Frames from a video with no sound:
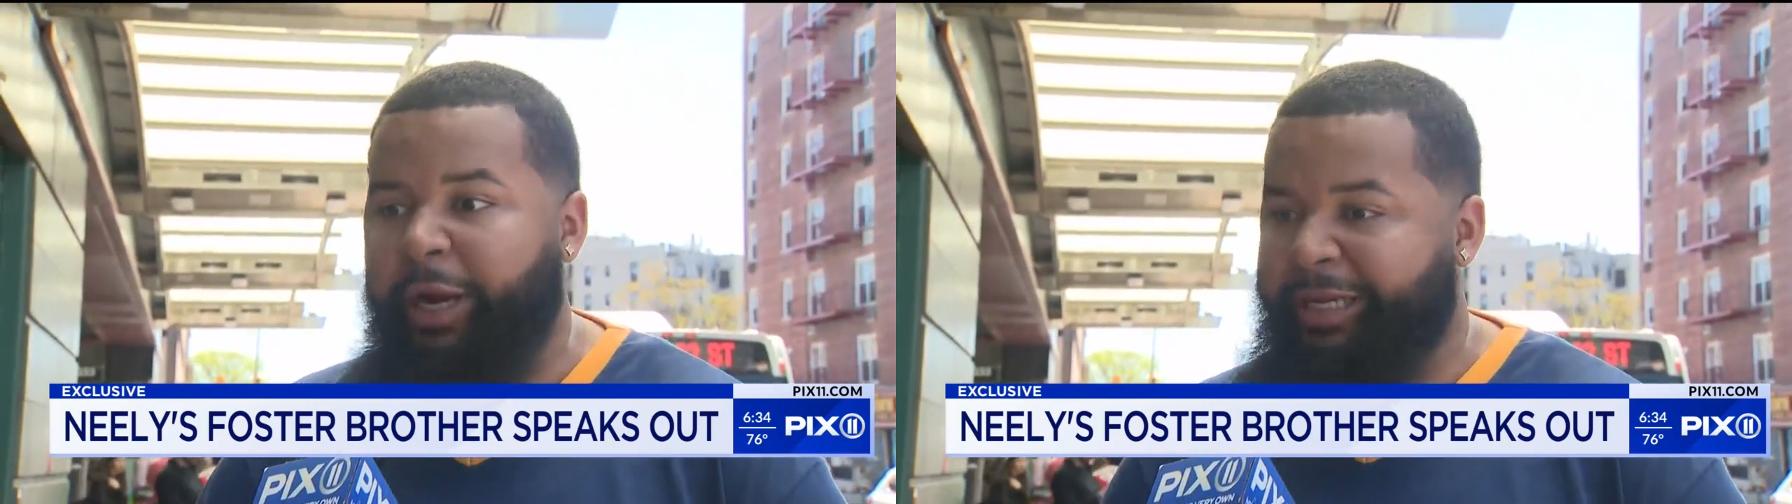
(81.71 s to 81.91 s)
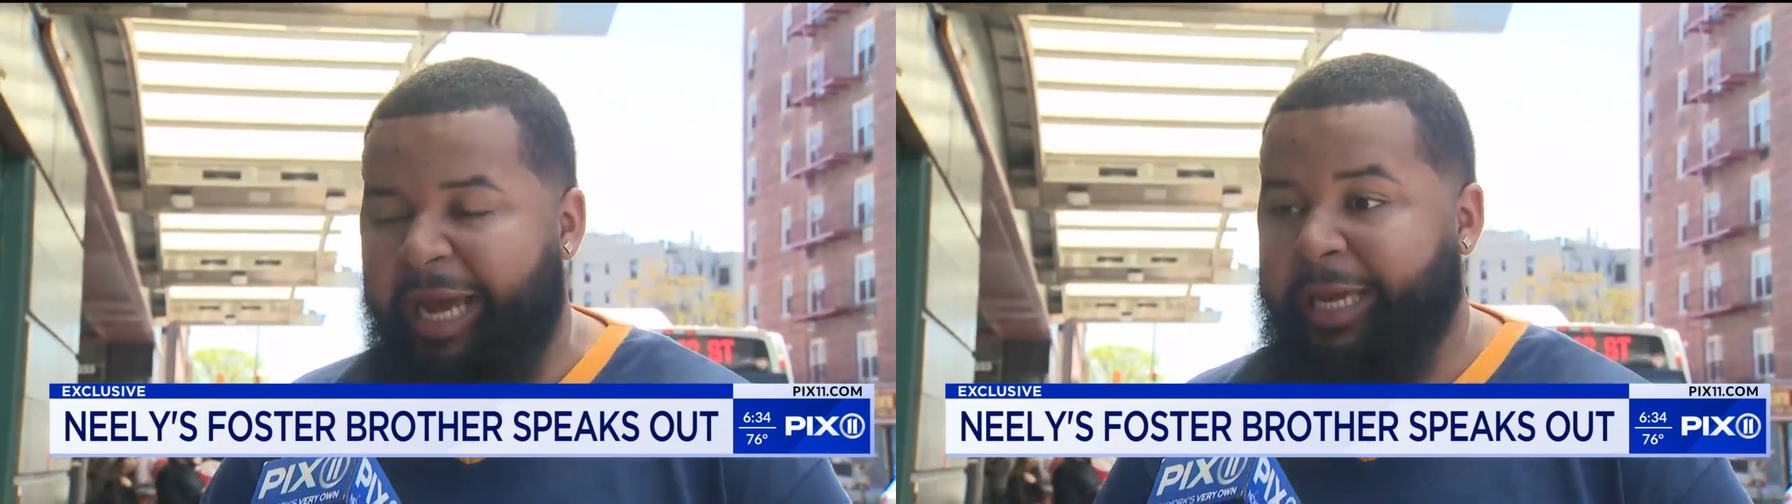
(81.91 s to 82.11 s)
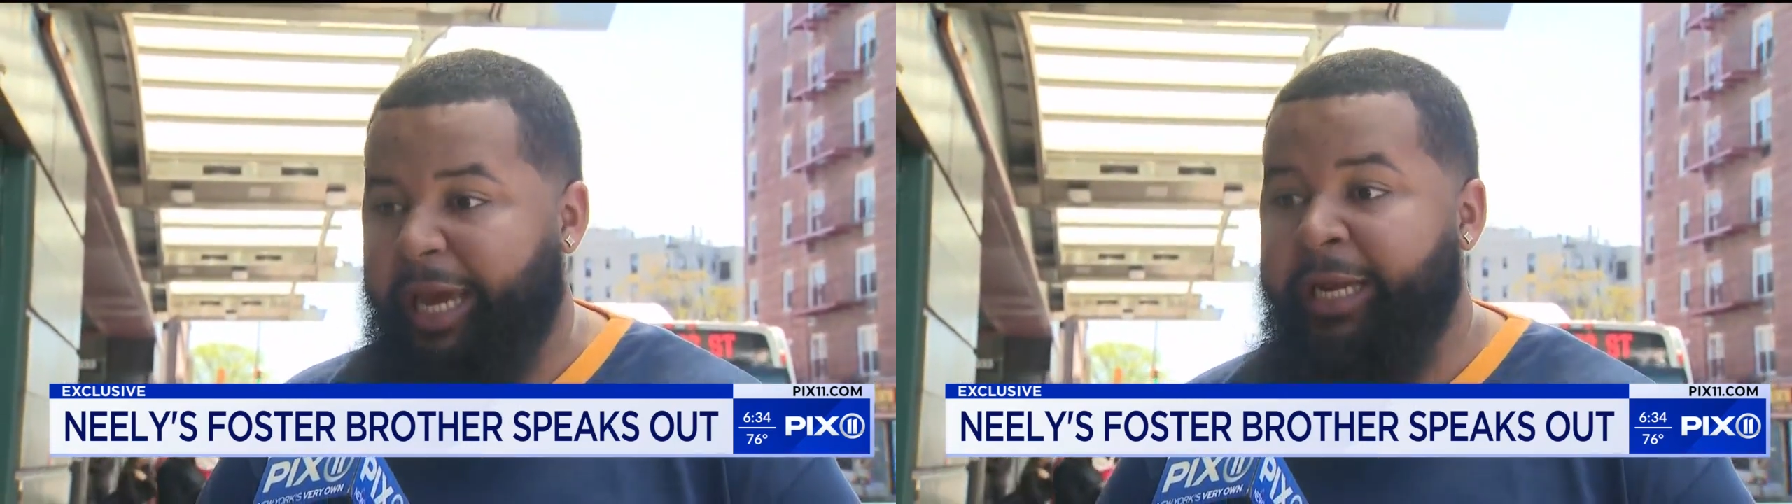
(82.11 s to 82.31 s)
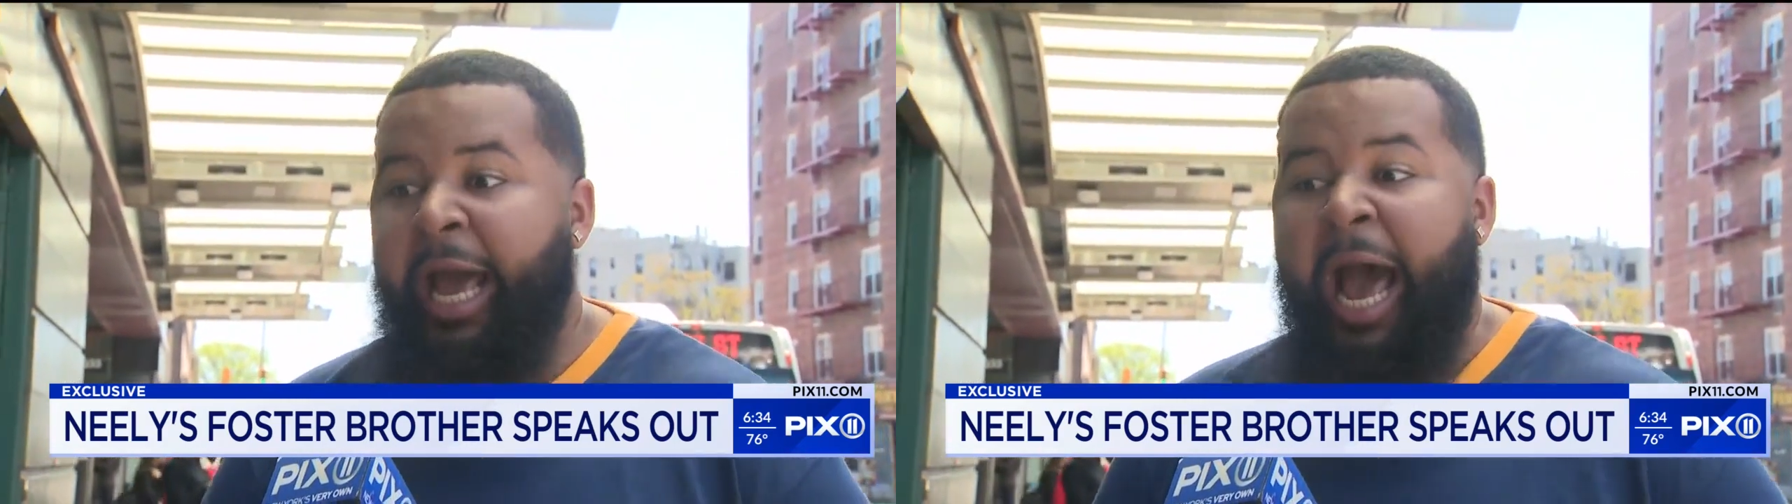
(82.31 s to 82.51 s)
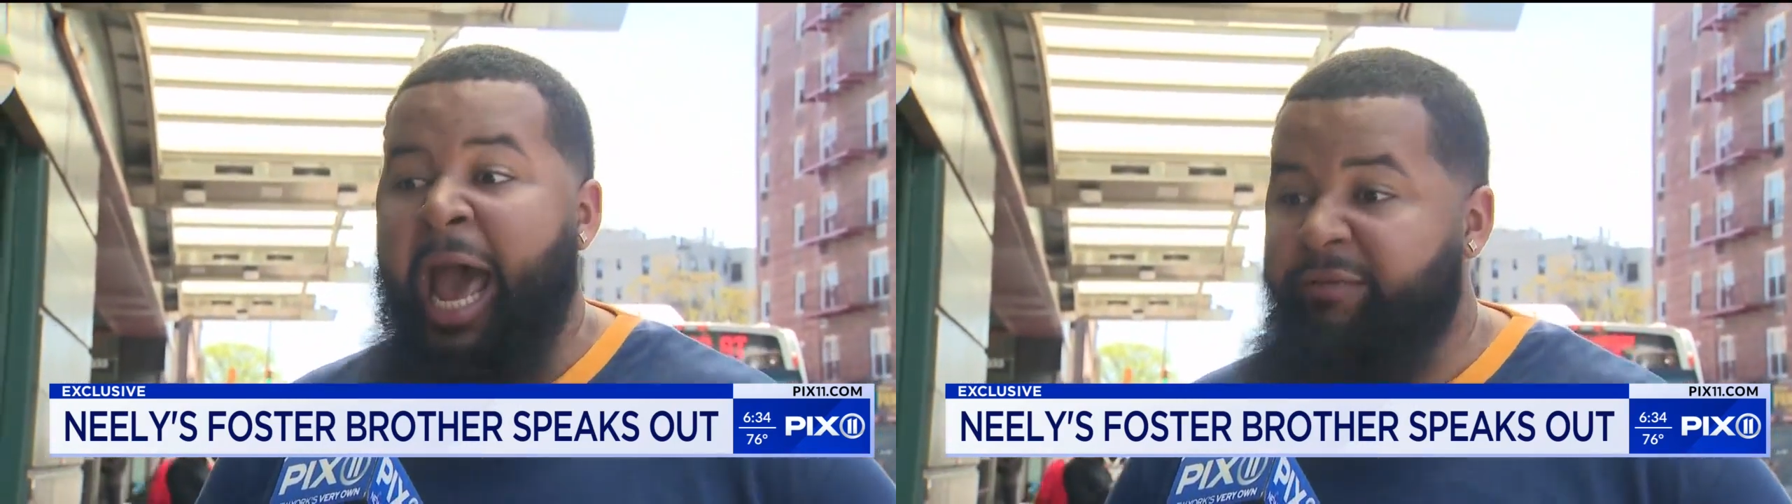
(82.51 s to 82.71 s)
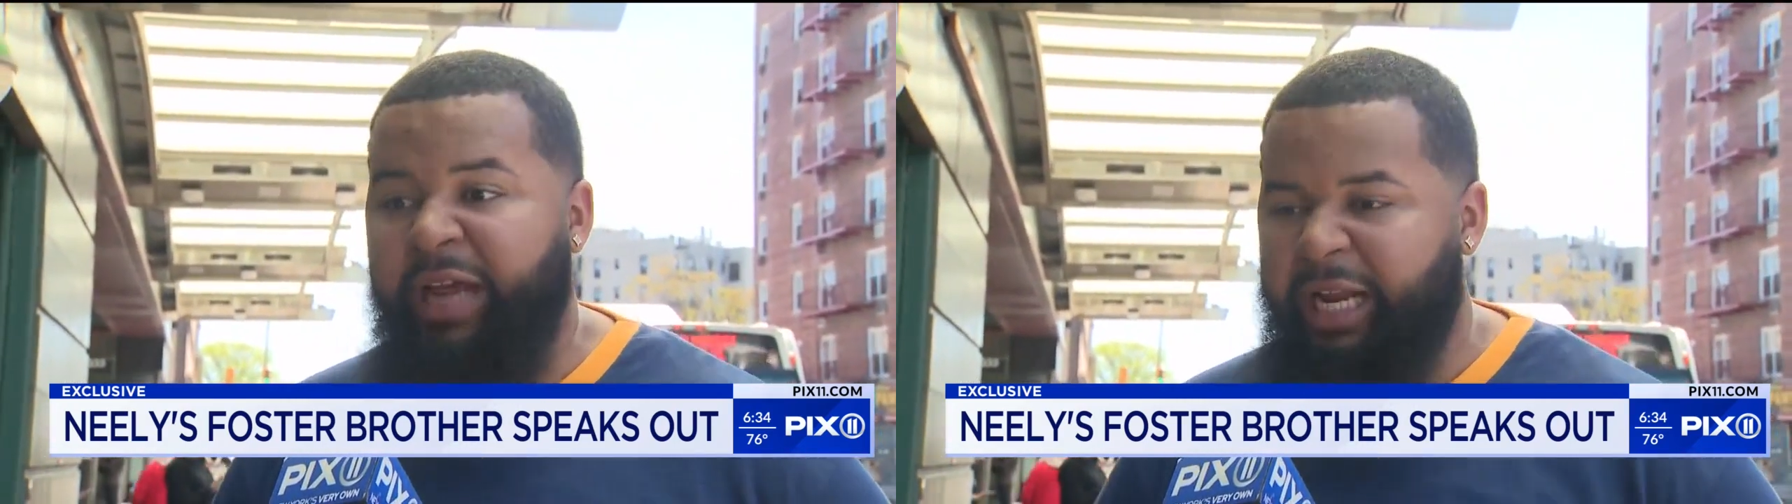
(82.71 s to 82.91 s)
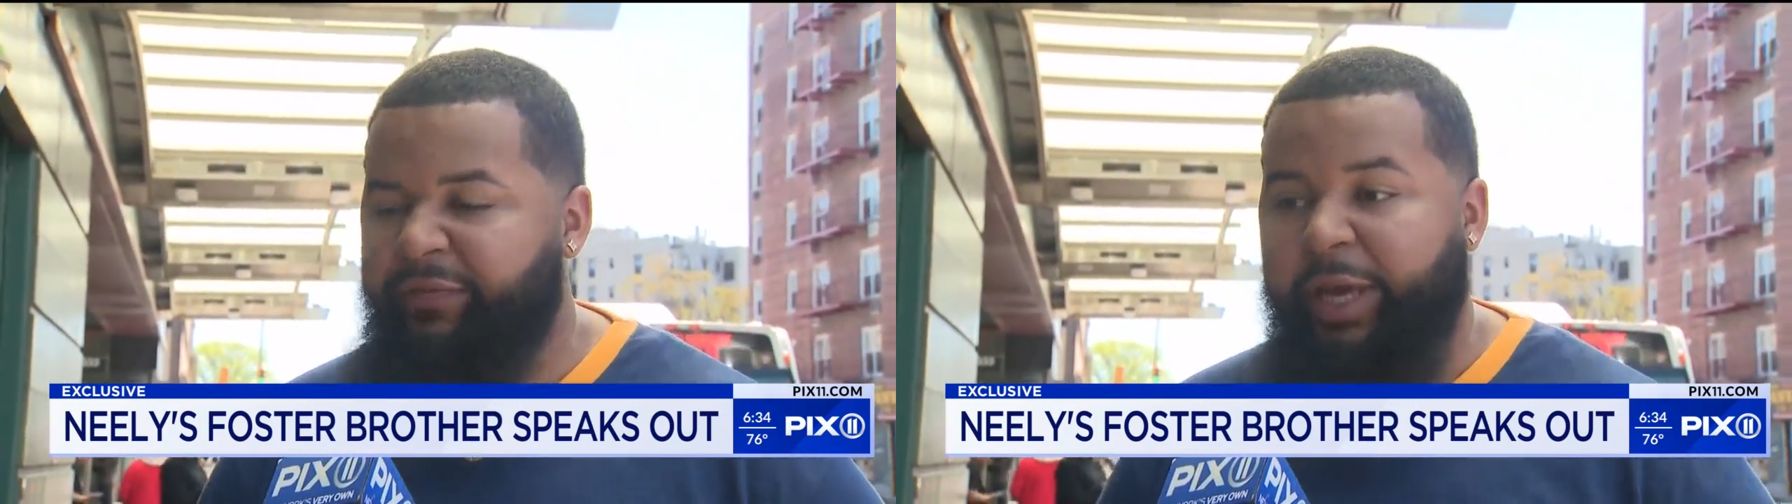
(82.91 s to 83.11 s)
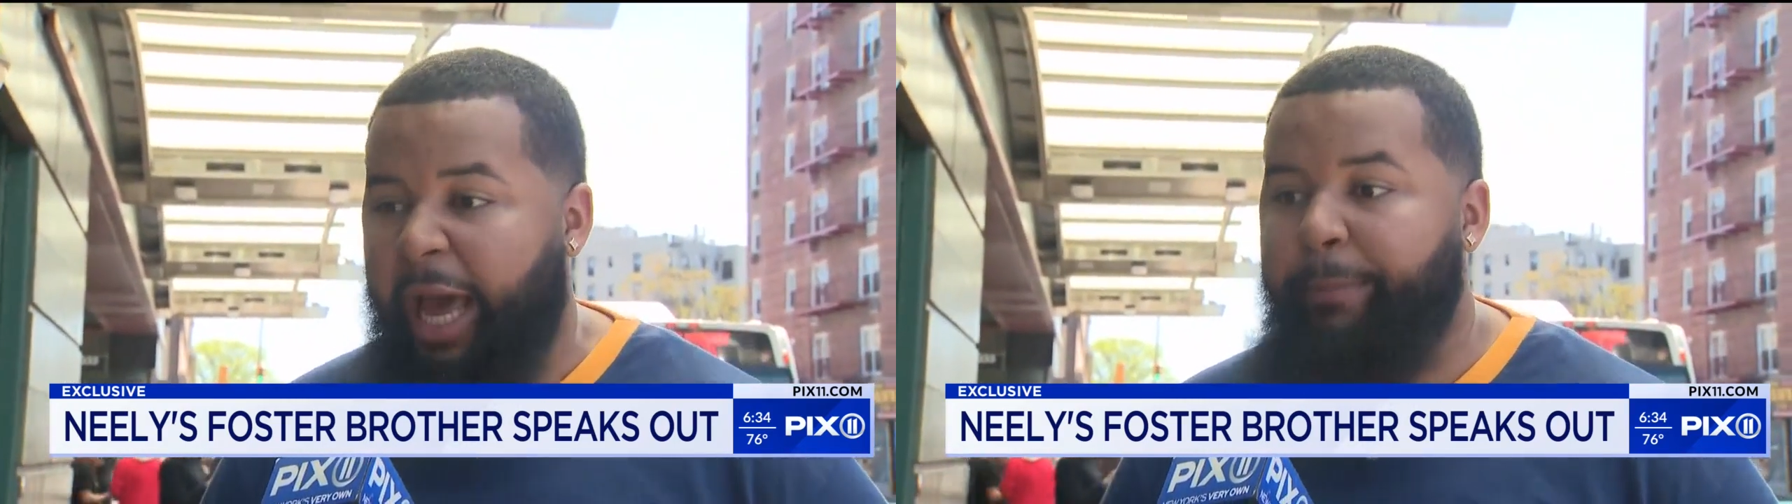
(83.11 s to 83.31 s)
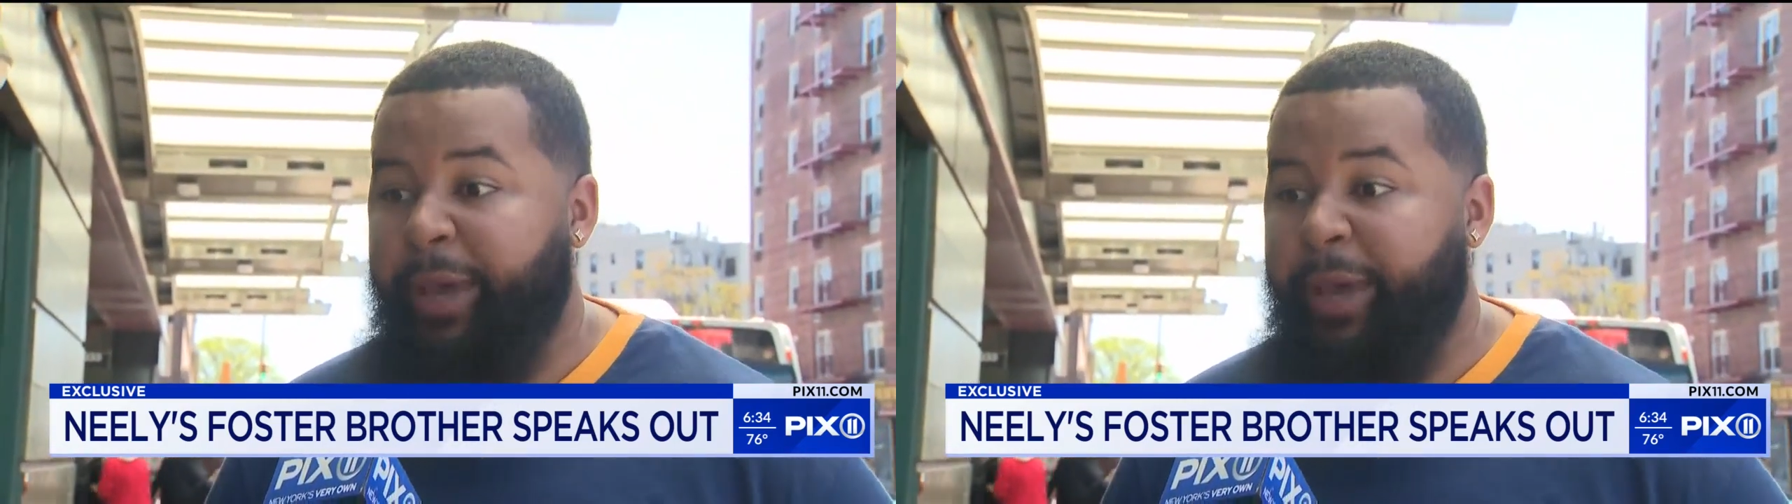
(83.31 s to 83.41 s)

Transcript: a decade. I have not even got